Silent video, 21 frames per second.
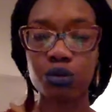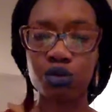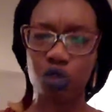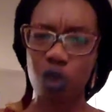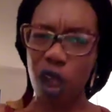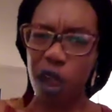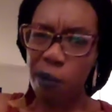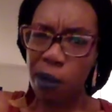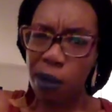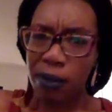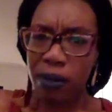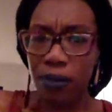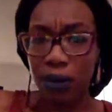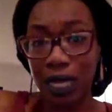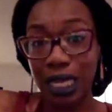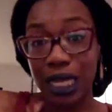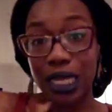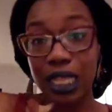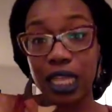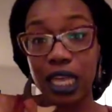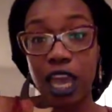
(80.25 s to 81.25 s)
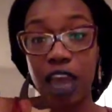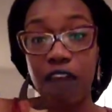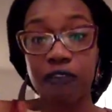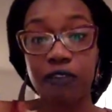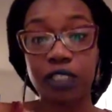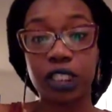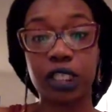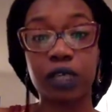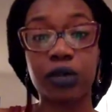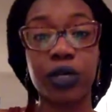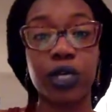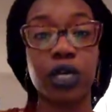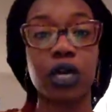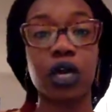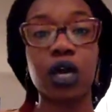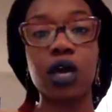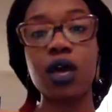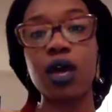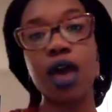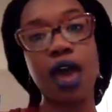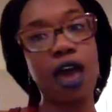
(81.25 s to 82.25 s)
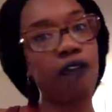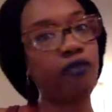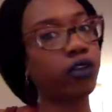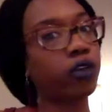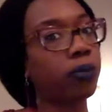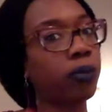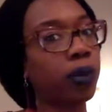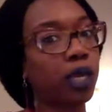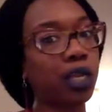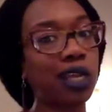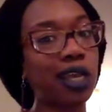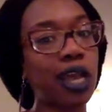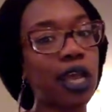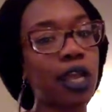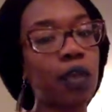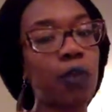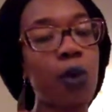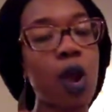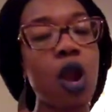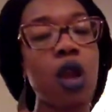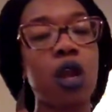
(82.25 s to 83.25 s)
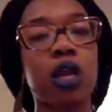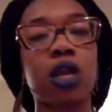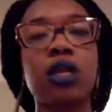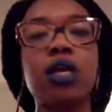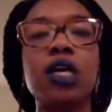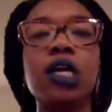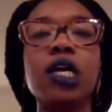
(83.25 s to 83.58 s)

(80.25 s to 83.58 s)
Try maybe meeting in the cafeteria, having a picnic at a park.